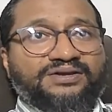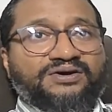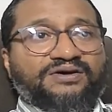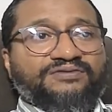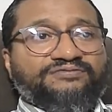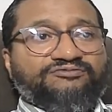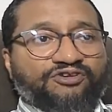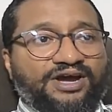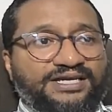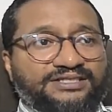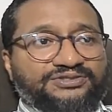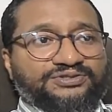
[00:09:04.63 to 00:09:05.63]
of
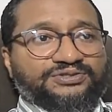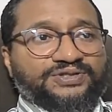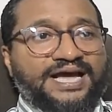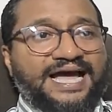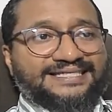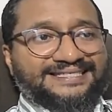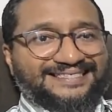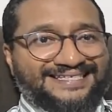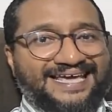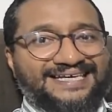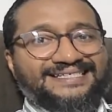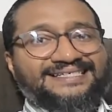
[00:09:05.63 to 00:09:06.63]
trying to
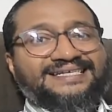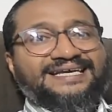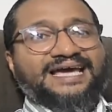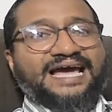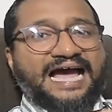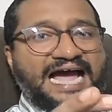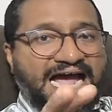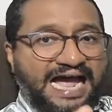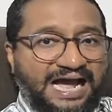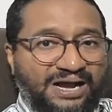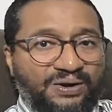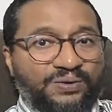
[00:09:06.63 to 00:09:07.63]
assess
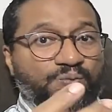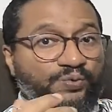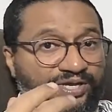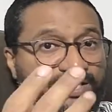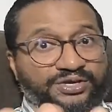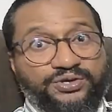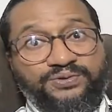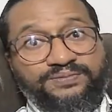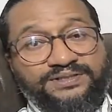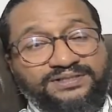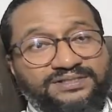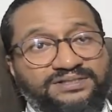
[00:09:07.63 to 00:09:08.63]
how we
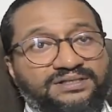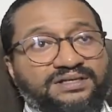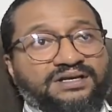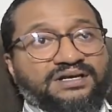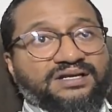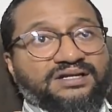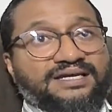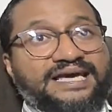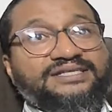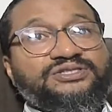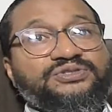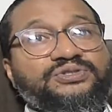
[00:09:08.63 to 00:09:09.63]
humans
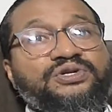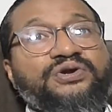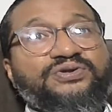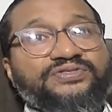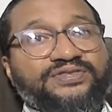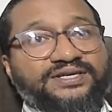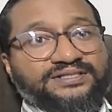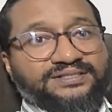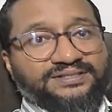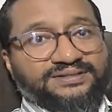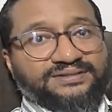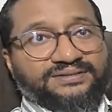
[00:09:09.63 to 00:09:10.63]
get to learn
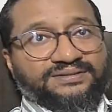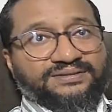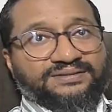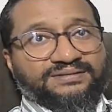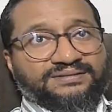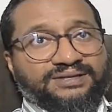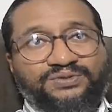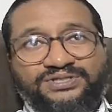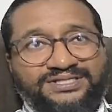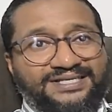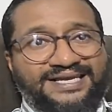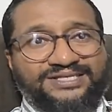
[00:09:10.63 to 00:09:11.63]
things. That was
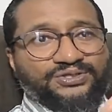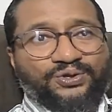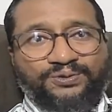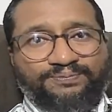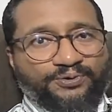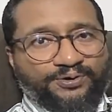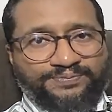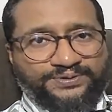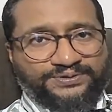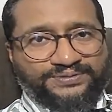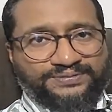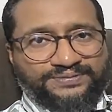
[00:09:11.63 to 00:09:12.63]
his whole
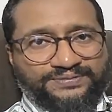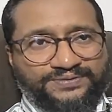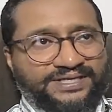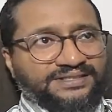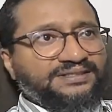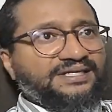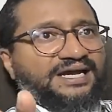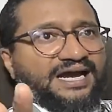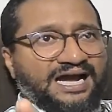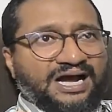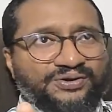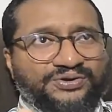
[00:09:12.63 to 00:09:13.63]
purpose, right?
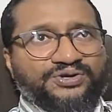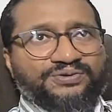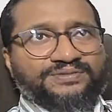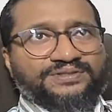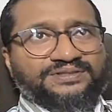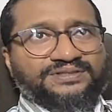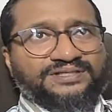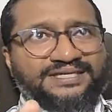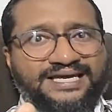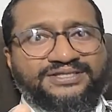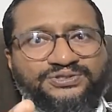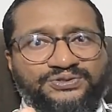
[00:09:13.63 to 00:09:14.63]
How humans
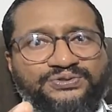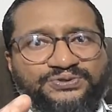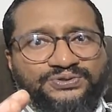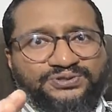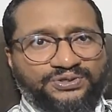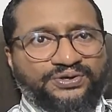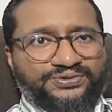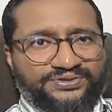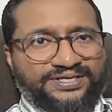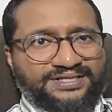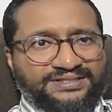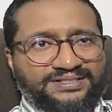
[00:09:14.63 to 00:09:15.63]
get to learn
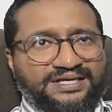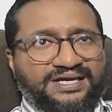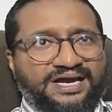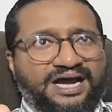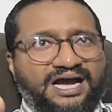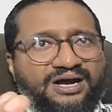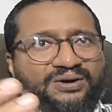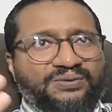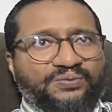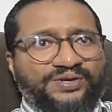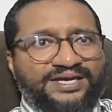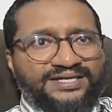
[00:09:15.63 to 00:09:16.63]
things, how
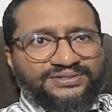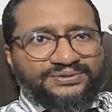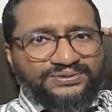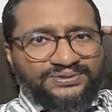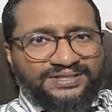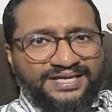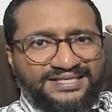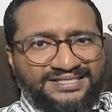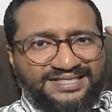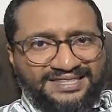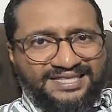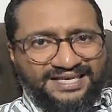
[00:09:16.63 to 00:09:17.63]
we get to get
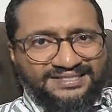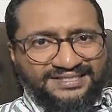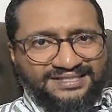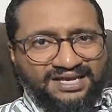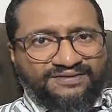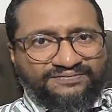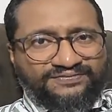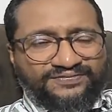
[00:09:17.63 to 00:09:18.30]
things stuff